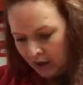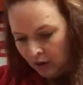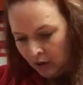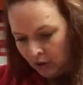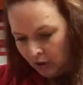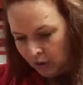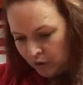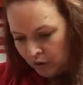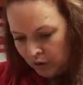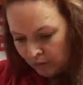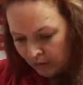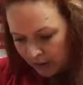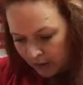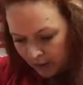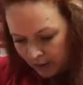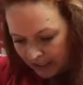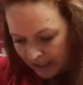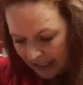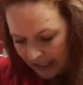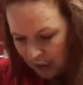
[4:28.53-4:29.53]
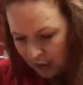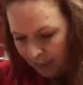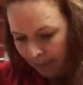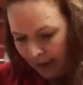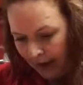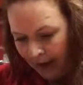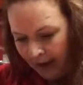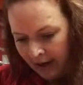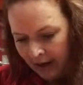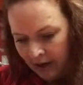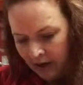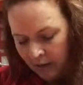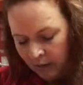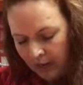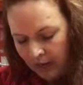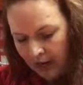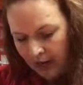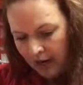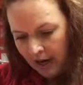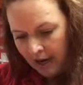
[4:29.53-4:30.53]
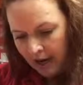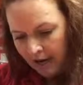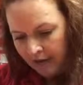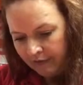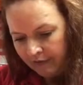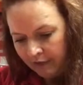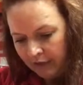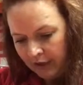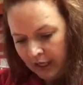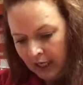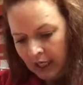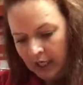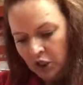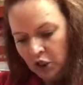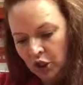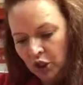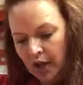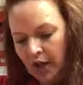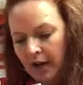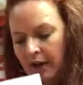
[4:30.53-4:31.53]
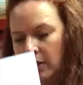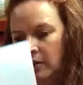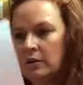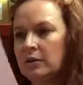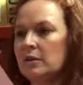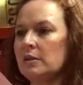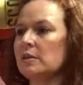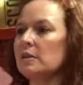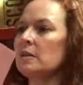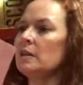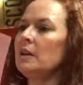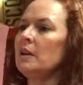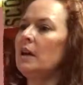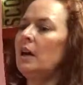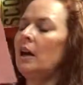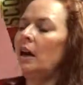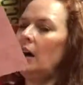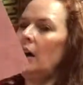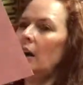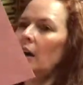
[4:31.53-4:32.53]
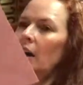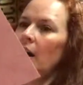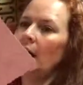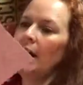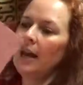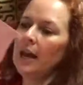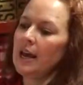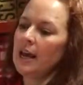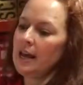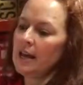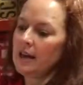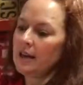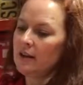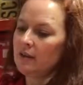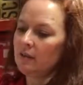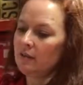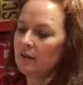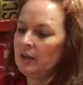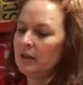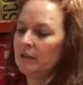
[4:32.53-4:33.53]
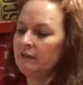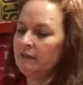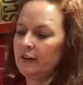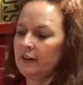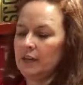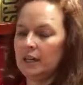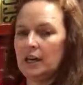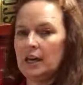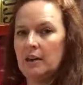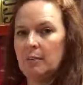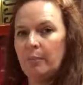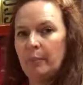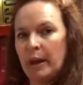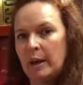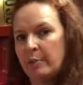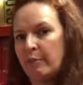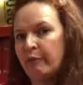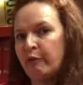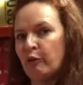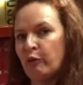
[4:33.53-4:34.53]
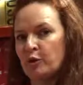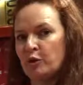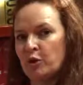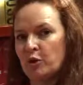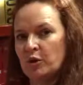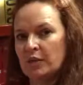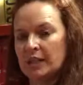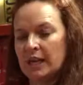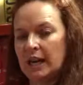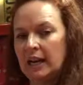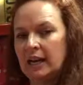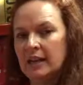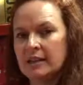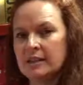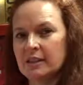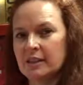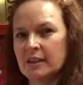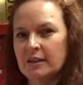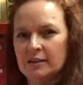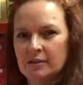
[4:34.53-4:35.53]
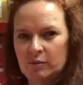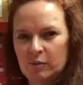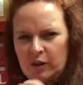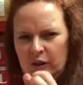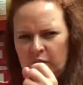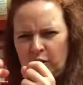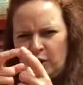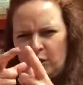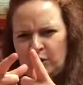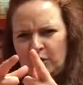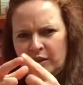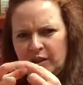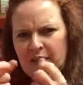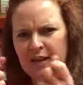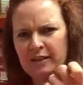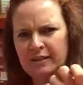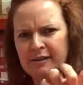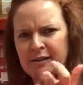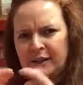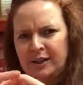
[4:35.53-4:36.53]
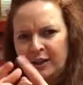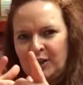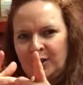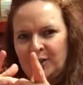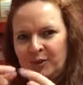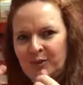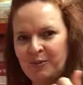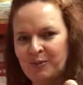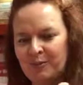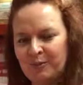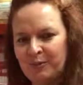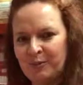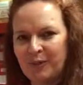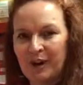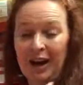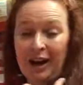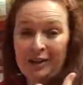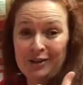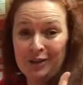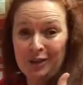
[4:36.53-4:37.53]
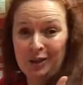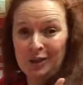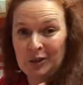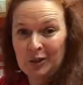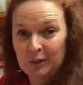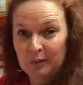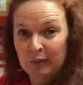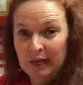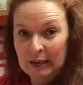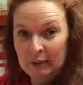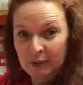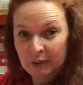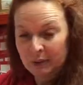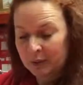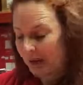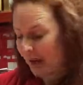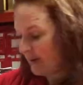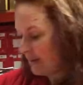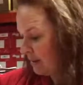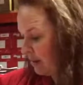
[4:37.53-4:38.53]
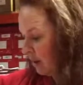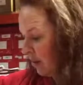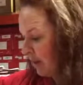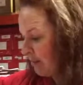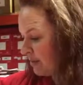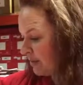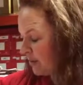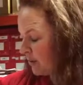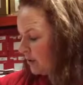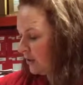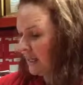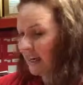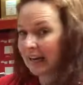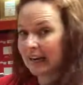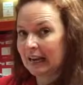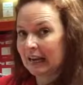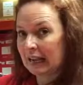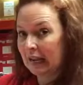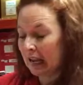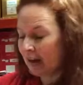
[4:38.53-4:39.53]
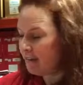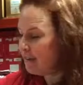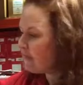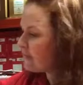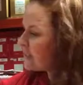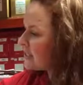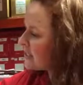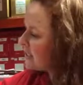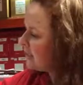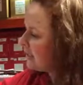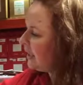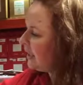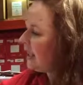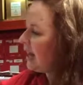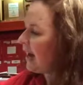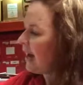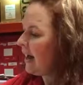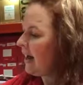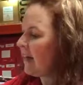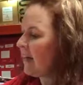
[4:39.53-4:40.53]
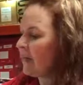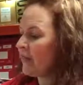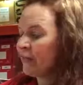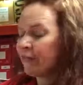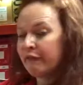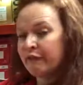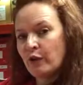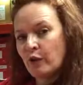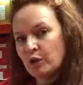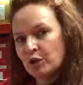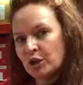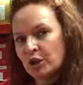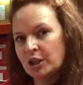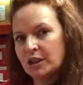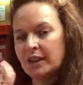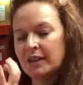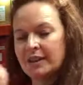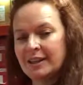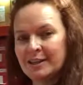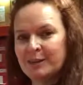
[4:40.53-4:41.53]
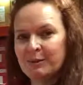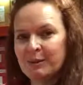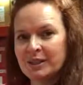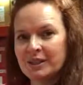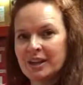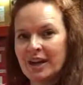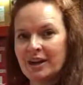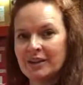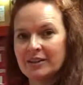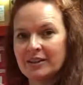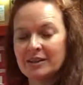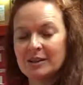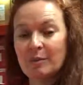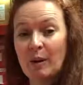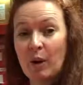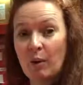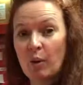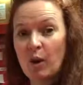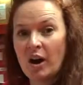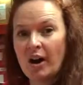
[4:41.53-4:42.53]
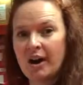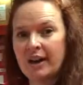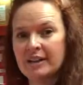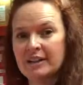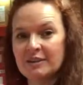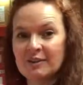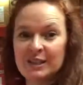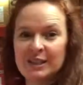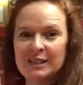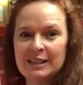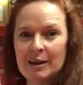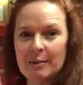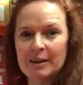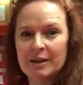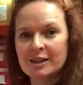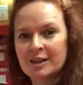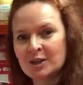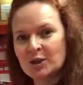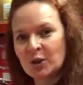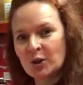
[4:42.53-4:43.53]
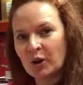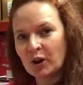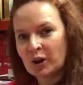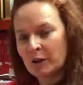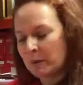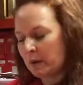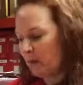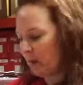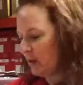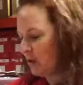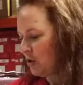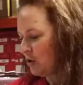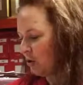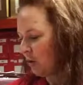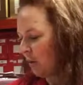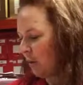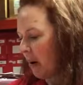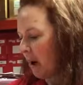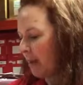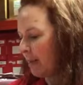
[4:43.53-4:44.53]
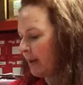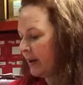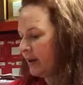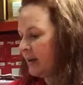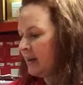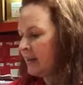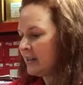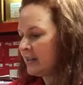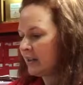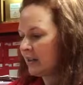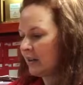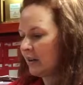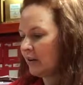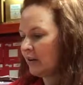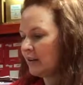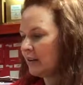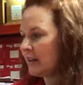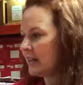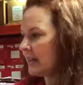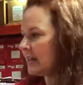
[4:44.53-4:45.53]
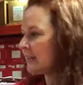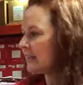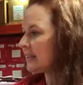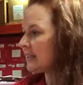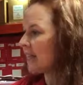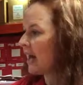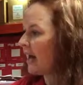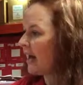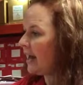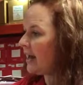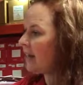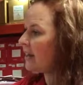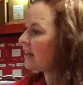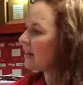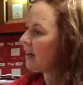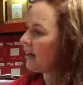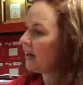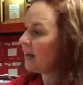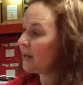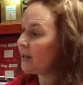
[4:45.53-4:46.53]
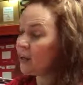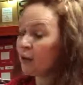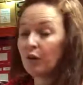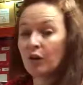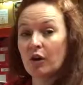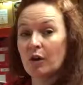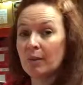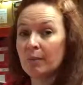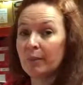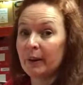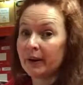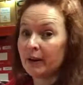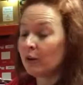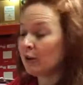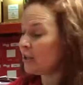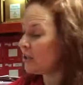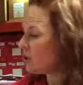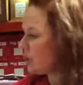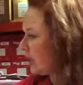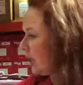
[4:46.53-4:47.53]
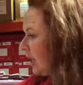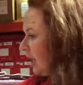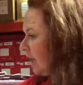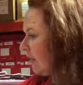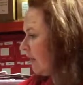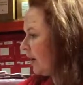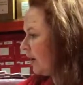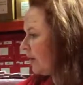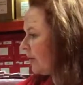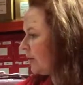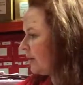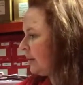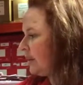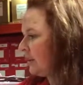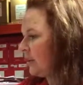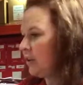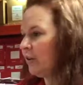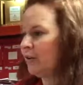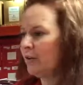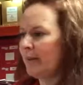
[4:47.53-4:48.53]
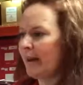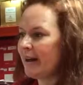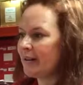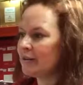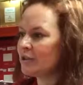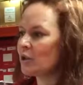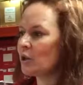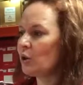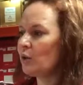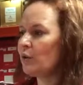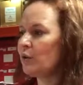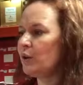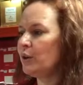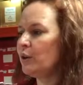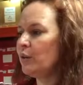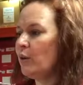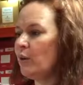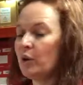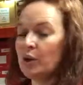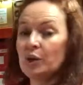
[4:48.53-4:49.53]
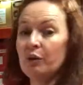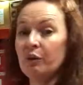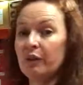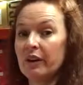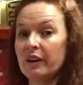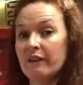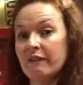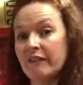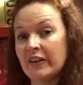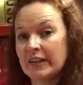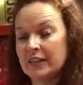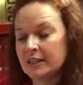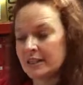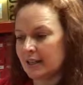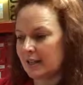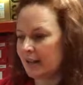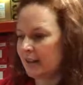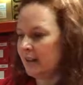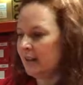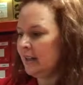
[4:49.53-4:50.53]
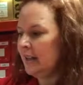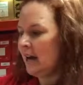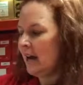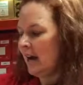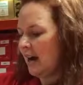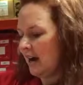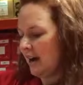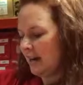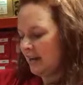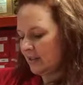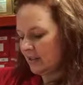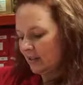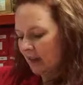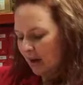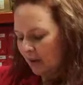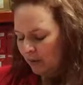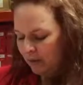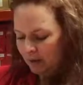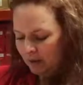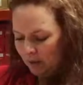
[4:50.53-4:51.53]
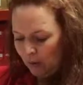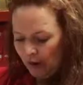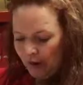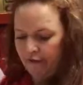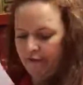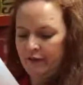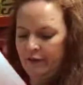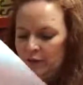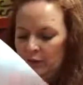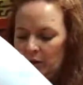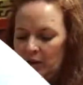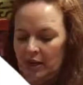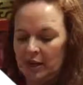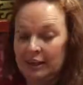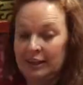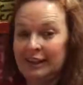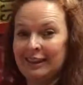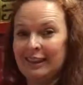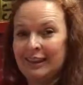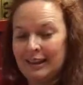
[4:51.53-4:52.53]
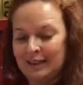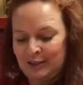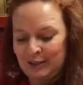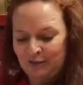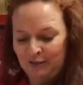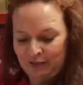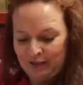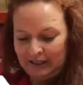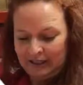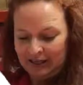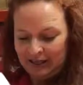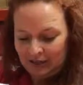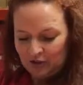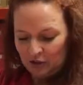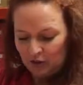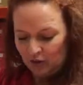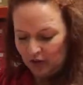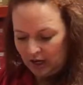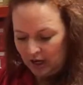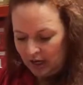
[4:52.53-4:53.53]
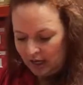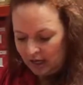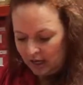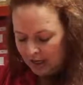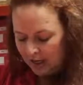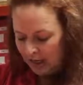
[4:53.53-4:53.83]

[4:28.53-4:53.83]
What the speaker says: Also in your teacher pack, we have for each child a really funky paper fortune teller. So this is one of those things that I certainly used to play with when I was in primary school and loved. And the fortune that this one tells is about what kind of STEMist you're going to be when you grow up. So there are things like you're a biology hero, you're a maths guru, or you're an inventor. So that would be quite a fun one. I think the kids will really enjoy.